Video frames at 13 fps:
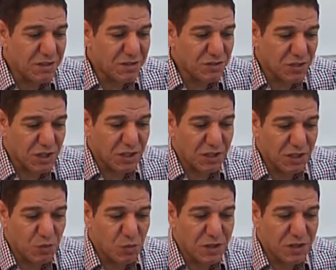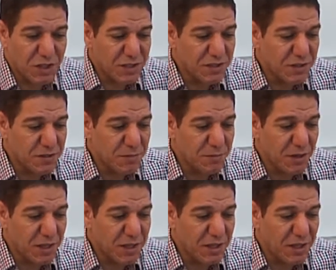struggling with racism
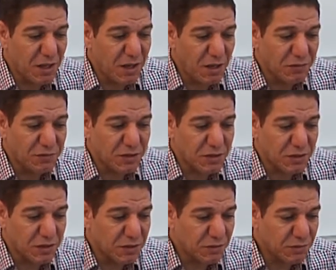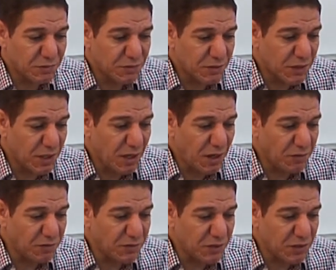and the
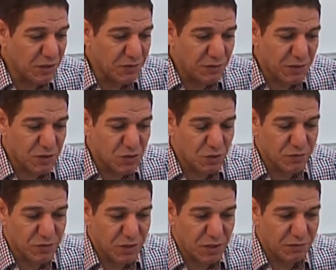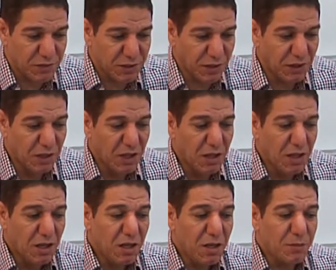after effects of slavery.
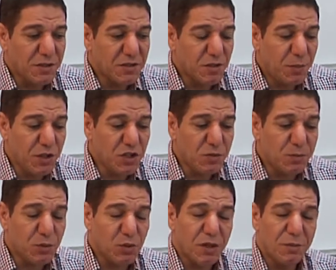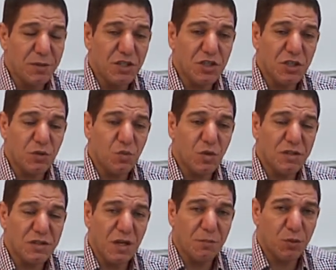Emancipation Proclamation
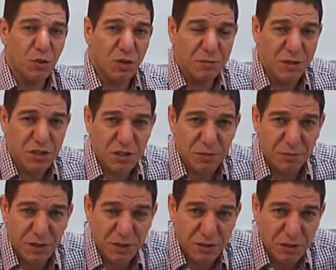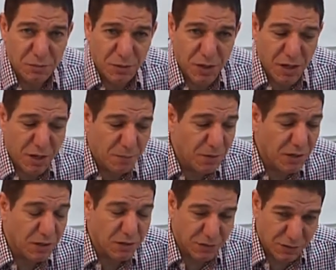was a proclamation made Abraham
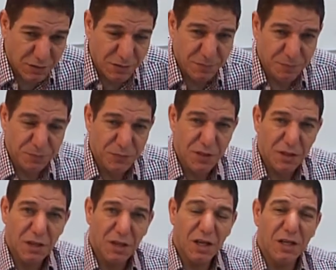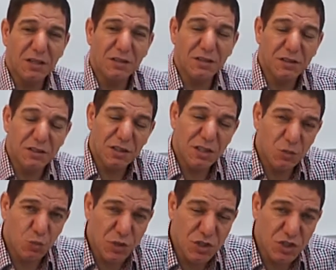Lincoln, and
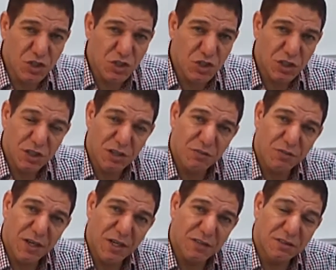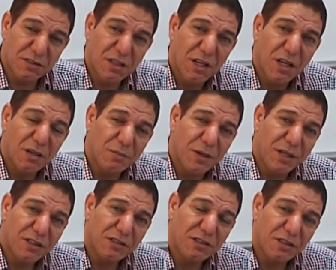which in fact
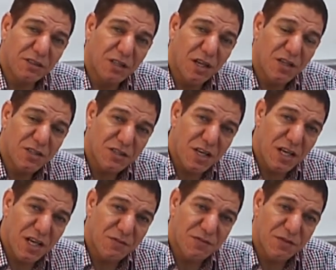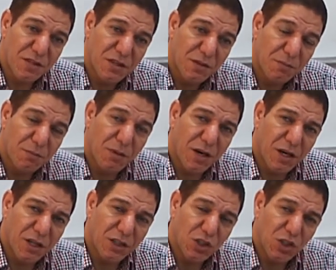liberated slaves
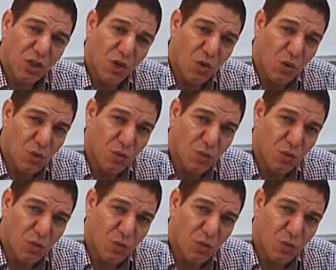by law.